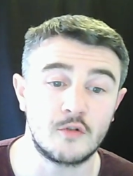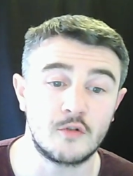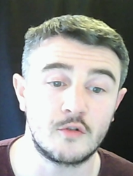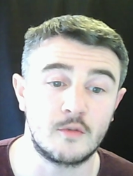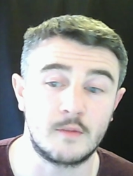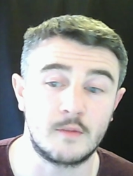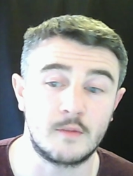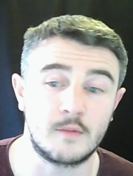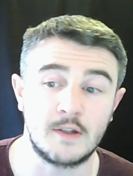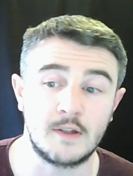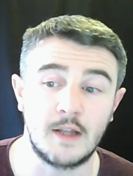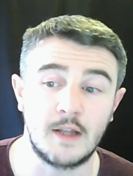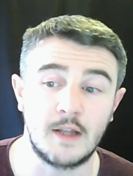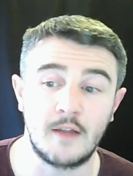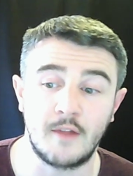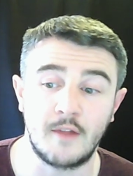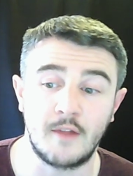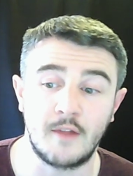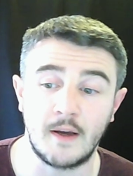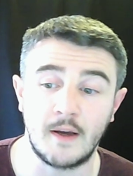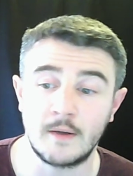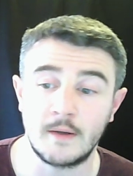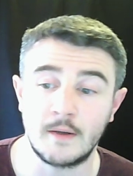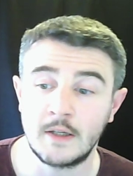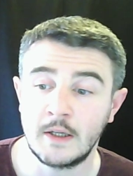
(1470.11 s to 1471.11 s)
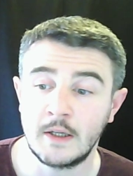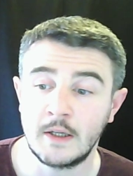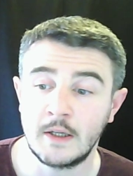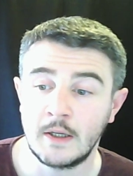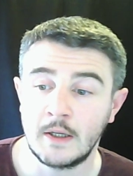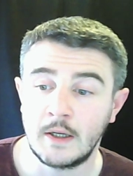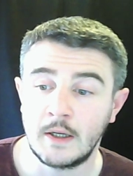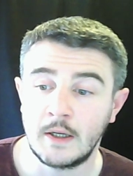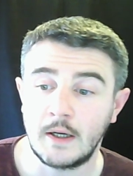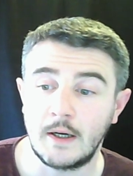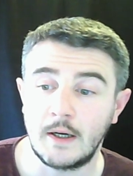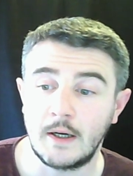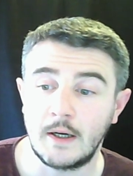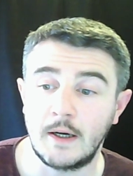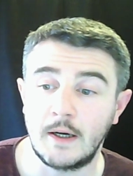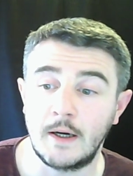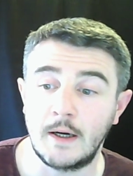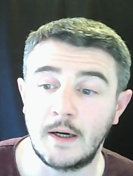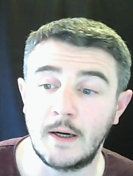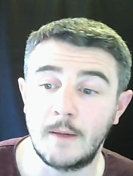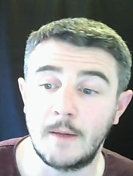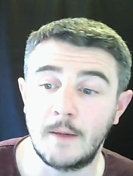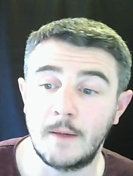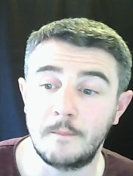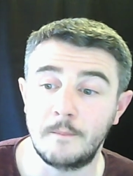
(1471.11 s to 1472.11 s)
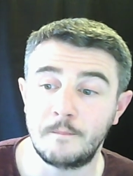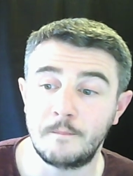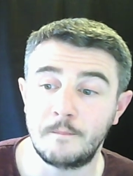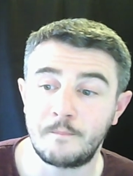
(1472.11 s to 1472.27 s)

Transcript: something like that. Um,